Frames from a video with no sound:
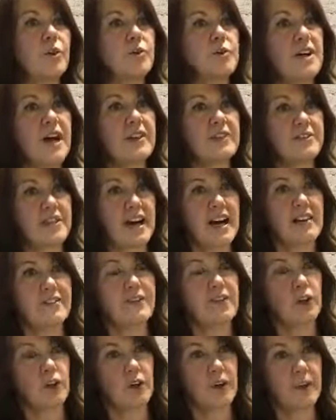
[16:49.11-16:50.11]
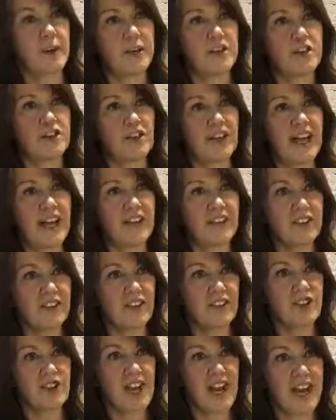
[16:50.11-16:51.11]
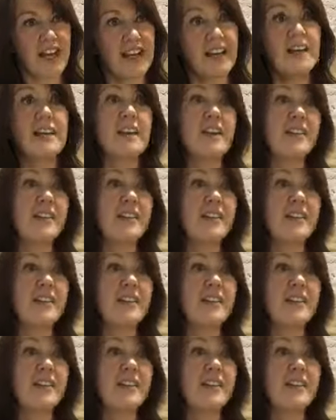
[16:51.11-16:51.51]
you'd have to have an occupational health check